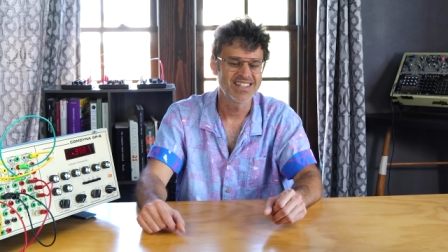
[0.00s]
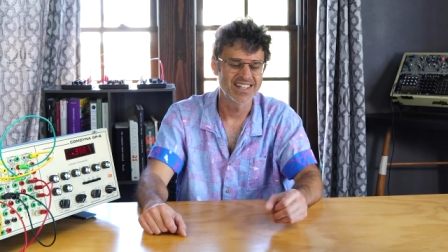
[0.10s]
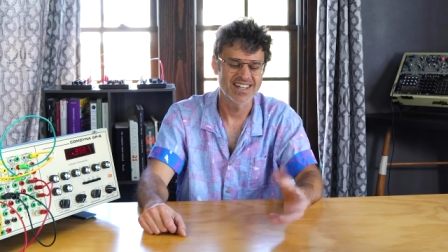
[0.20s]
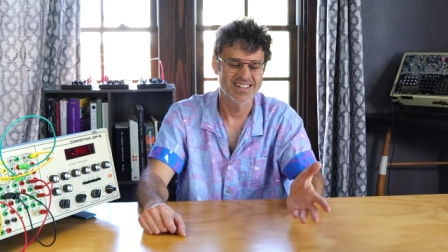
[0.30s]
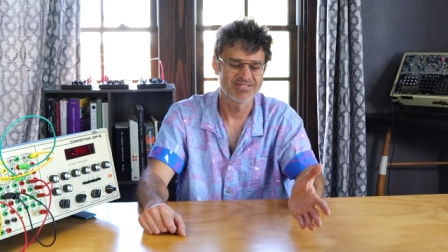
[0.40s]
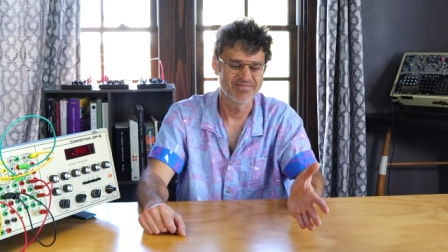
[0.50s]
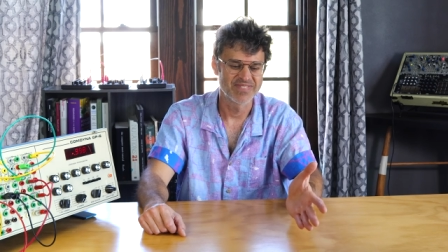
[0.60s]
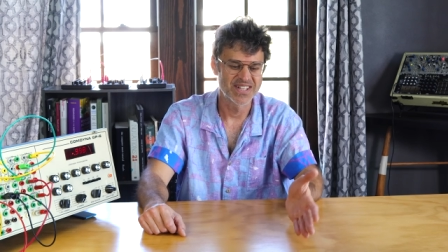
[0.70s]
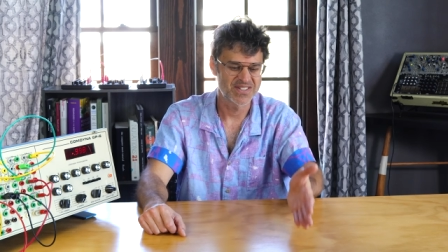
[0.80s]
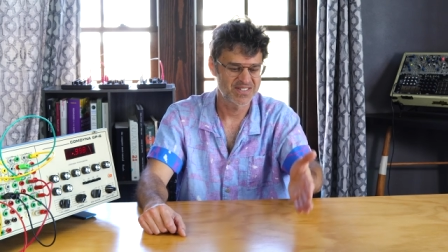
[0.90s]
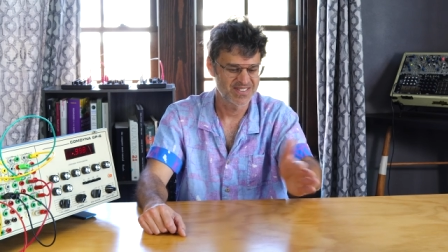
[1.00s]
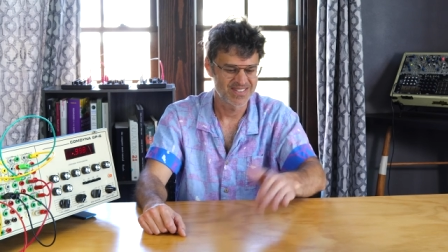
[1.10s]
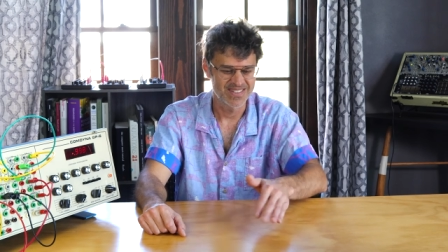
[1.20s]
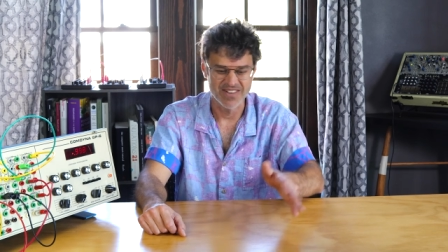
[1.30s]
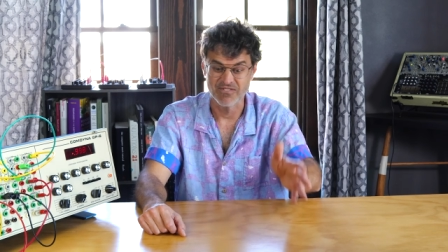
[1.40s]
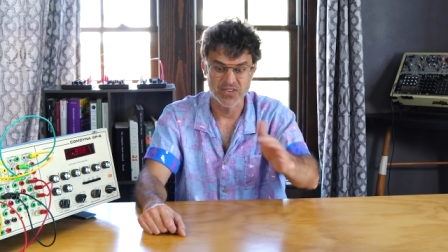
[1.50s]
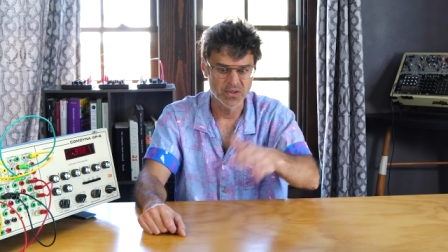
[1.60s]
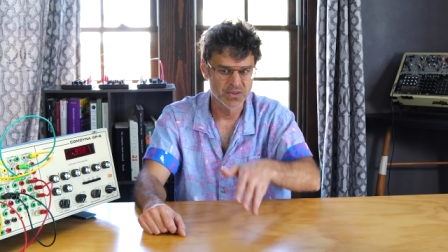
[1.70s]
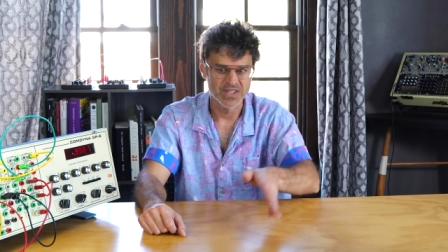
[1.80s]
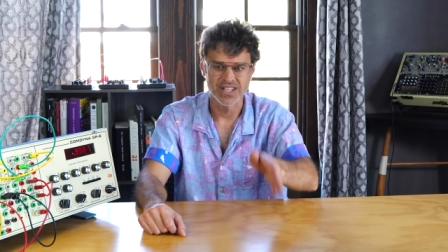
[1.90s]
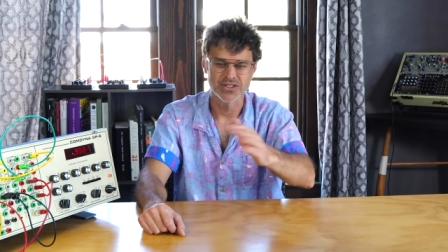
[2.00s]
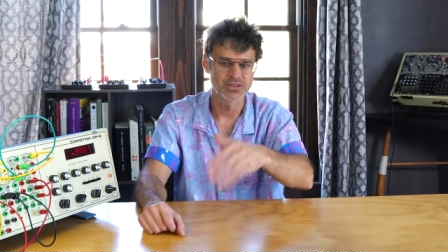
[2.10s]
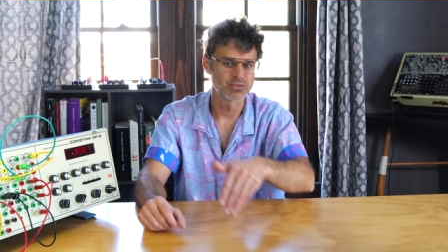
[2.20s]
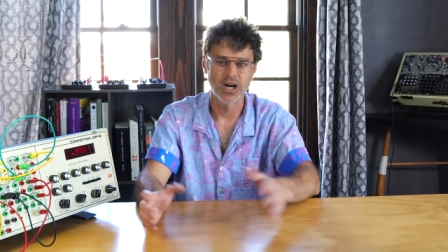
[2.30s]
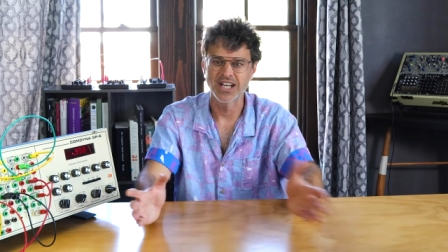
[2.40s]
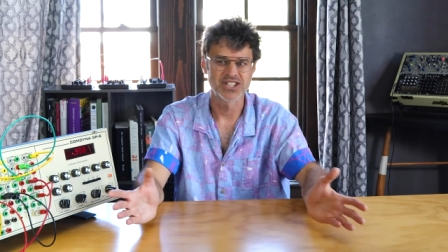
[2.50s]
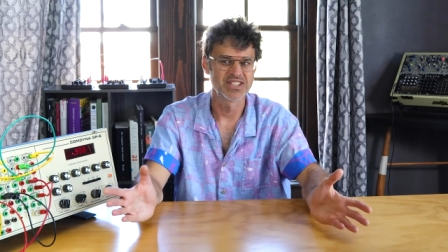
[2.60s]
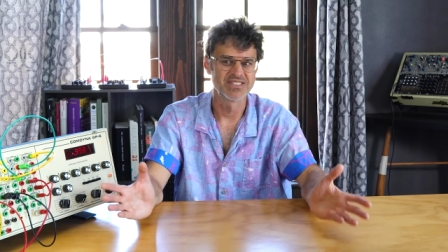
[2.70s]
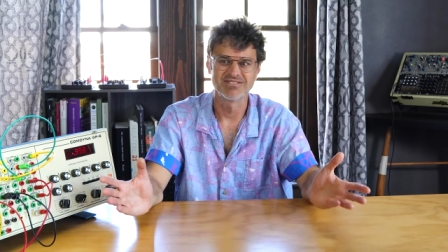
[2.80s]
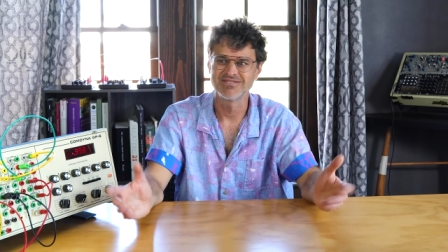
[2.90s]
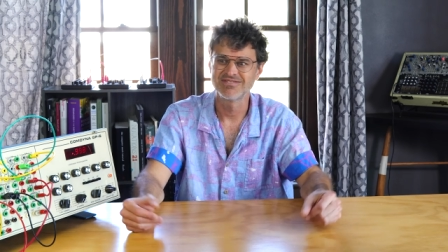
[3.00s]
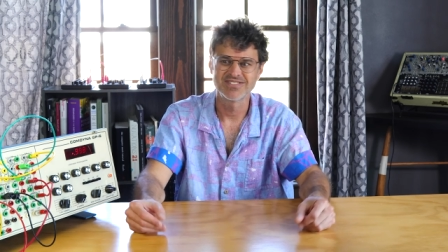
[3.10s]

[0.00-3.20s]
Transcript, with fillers: Um, it's, it feels like you're watching